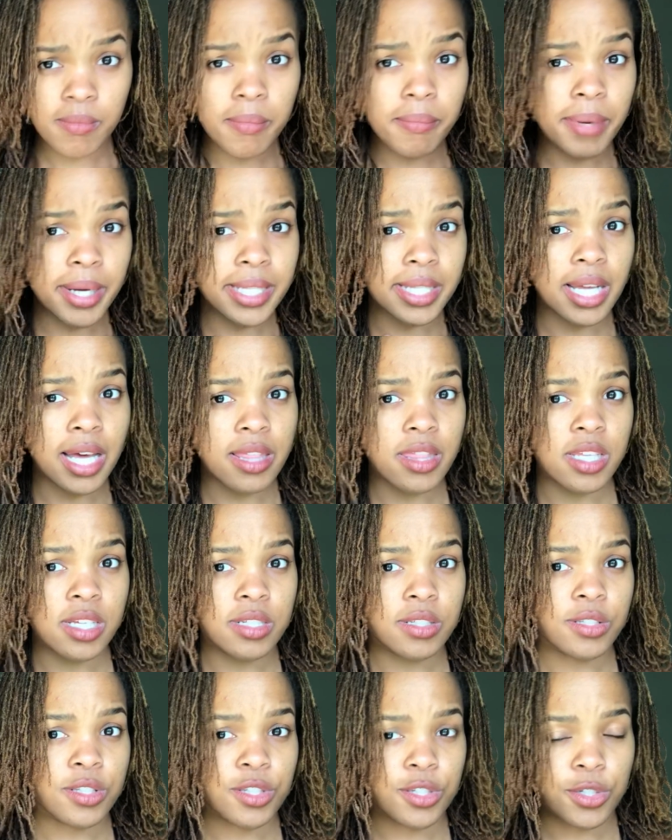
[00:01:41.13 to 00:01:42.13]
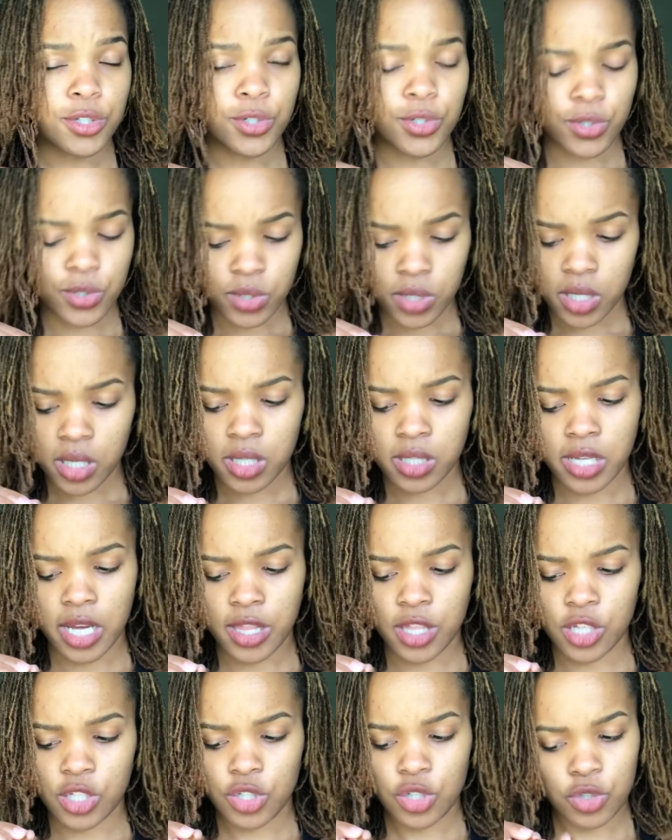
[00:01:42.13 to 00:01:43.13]
but nothing too
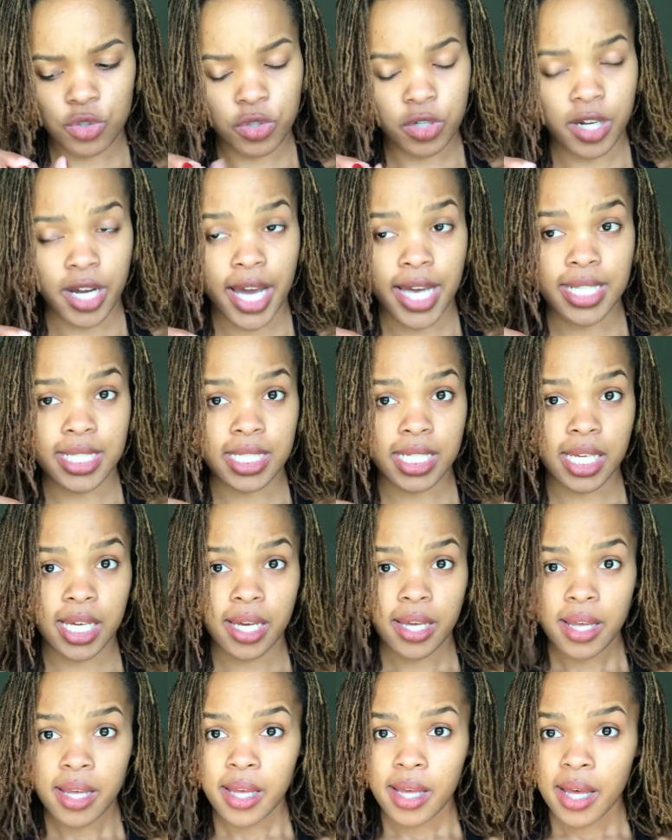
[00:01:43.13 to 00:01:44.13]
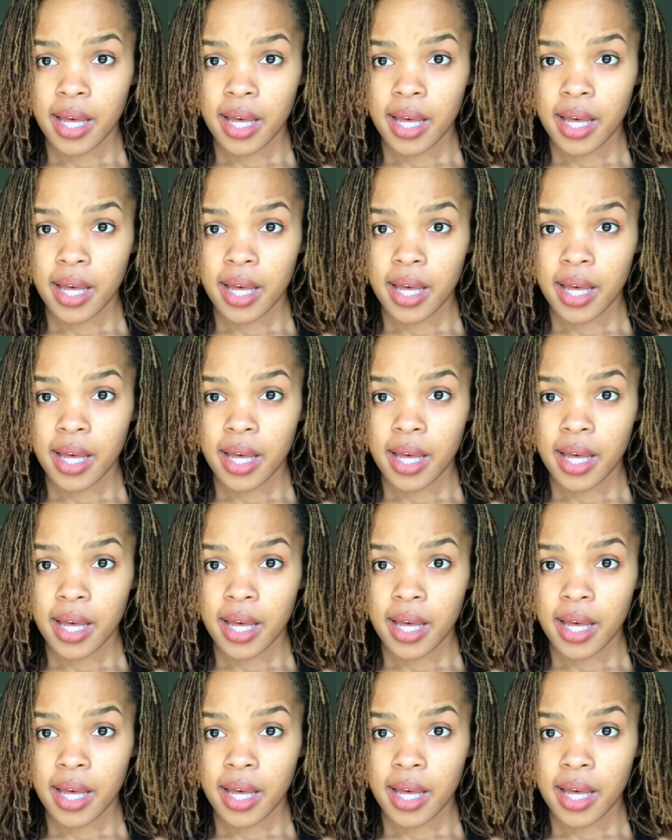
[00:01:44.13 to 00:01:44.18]
crazy.